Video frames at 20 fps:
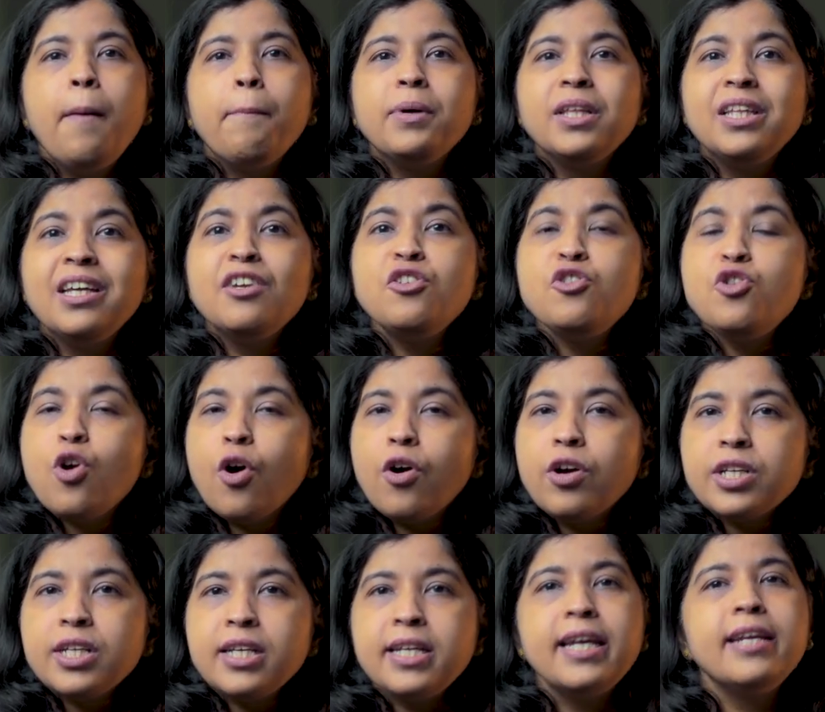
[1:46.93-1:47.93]
But they are
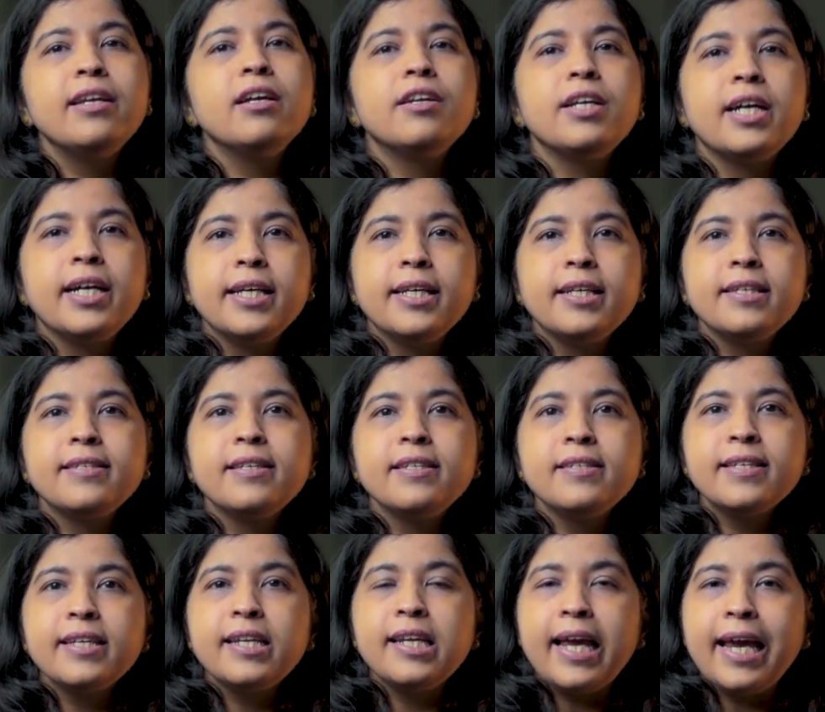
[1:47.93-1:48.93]
not an NRI,
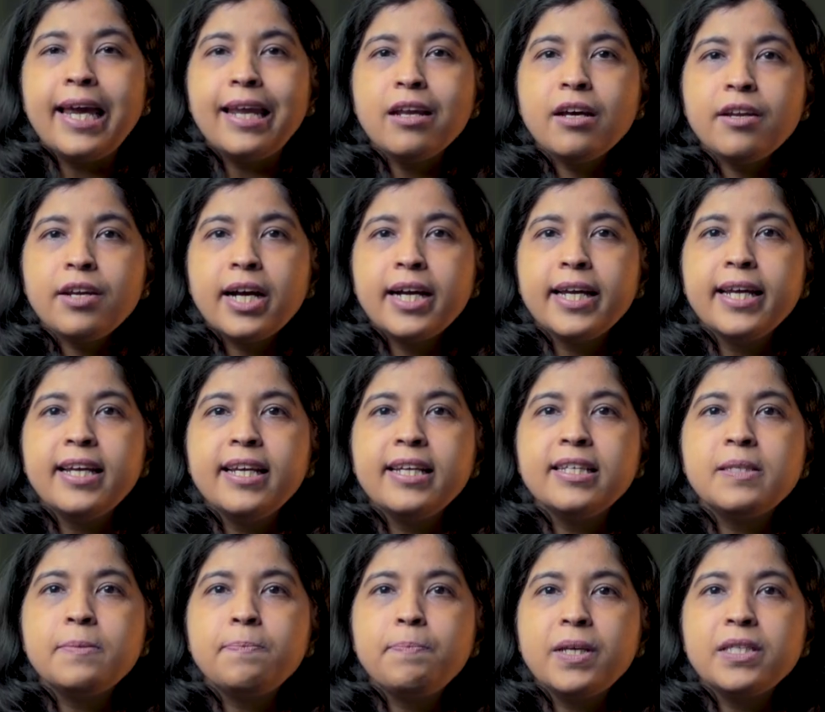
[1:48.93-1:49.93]
since an NRI
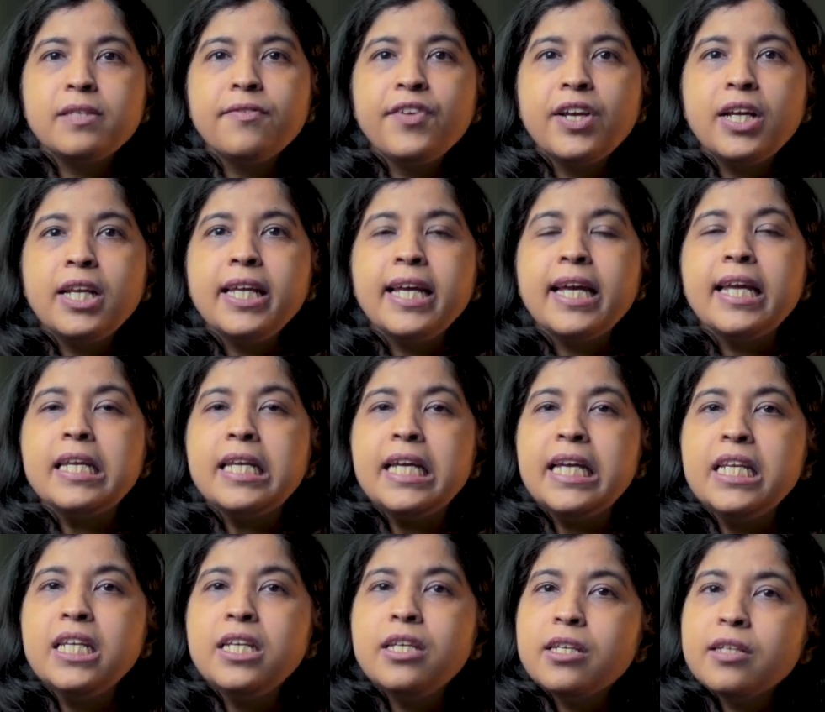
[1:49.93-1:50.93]
is specifically an
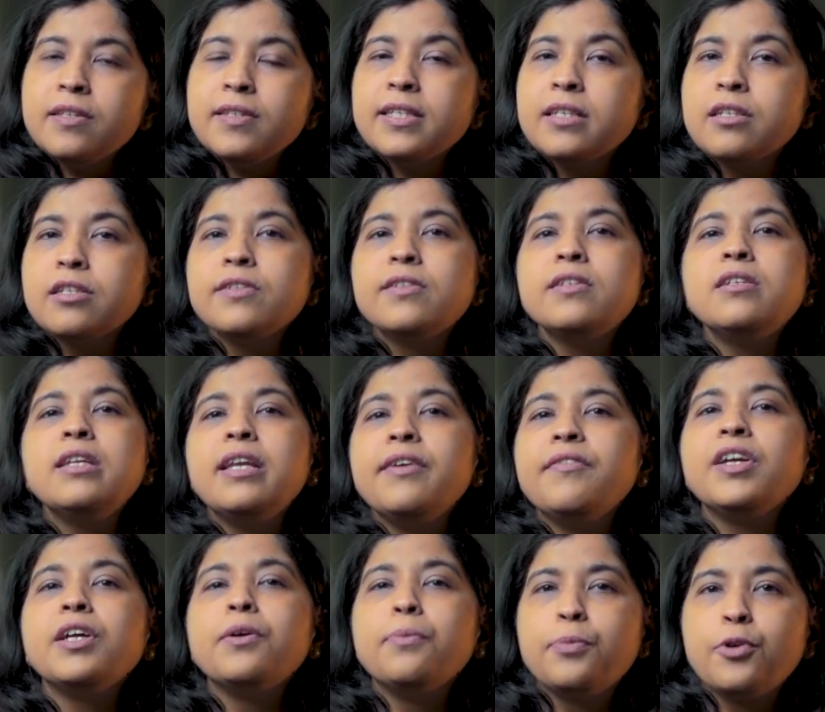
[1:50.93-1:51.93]
Indian citizen
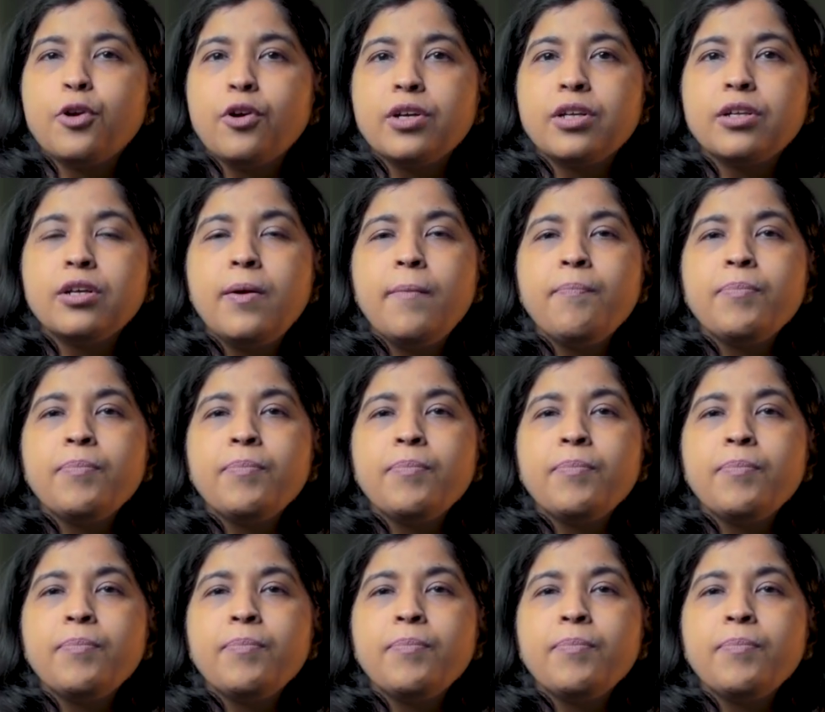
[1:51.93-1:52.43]
living abroad.